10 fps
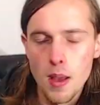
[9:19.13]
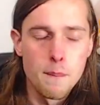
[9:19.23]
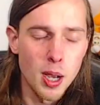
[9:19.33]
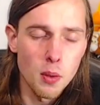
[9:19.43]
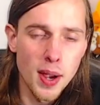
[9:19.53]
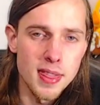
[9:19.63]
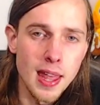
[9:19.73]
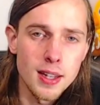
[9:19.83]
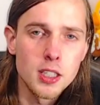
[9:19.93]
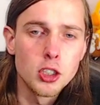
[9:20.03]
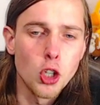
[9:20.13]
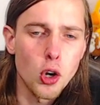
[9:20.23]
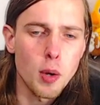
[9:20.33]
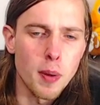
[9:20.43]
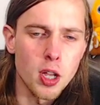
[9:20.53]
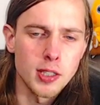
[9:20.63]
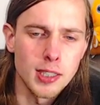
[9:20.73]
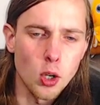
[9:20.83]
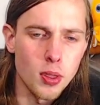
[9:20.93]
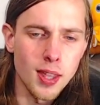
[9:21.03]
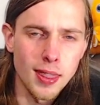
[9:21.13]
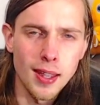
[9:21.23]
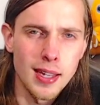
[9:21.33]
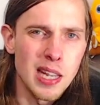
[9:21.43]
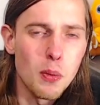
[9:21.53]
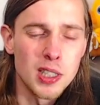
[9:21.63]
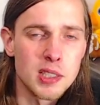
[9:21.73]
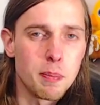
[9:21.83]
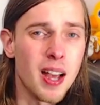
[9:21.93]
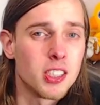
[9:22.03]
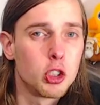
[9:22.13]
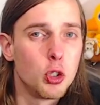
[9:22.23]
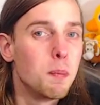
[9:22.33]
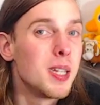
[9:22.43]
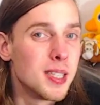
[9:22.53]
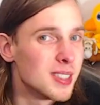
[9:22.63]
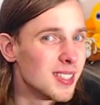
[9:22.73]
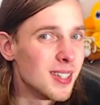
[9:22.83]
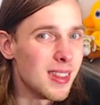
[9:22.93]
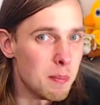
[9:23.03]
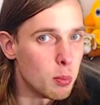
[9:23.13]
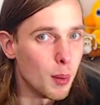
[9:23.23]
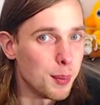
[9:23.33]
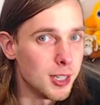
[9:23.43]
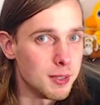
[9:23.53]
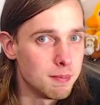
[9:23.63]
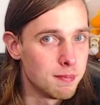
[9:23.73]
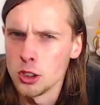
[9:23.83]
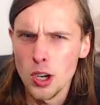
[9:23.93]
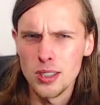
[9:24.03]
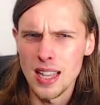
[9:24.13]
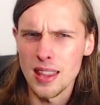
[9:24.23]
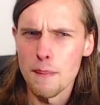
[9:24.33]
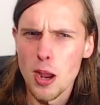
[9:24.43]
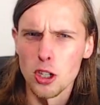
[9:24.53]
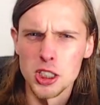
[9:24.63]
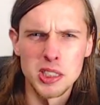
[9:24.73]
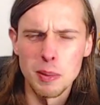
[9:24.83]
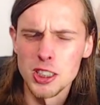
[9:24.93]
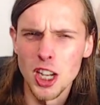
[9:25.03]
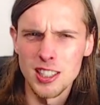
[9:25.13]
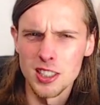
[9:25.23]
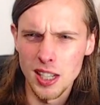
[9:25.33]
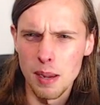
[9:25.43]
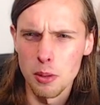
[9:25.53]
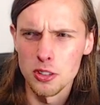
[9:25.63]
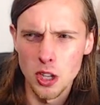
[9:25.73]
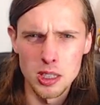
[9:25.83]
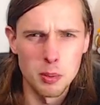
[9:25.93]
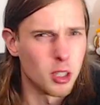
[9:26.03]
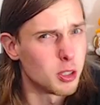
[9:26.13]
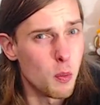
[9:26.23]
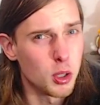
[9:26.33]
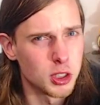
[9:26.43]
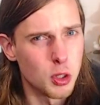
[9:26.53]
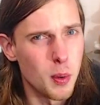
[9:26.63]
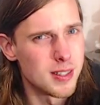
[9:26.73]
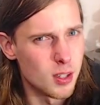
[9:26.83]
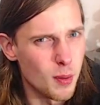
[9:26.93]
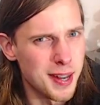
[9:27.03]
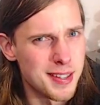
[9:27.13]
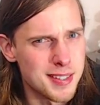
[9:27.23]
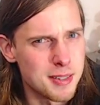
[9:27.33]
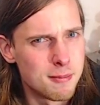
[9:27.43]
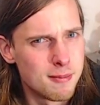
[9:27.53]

By the way, that is a joke because I don't think that anyone's spouse should be considered their property. Turns out that marriage has been changed a couple of times because it wasn't always the greatest.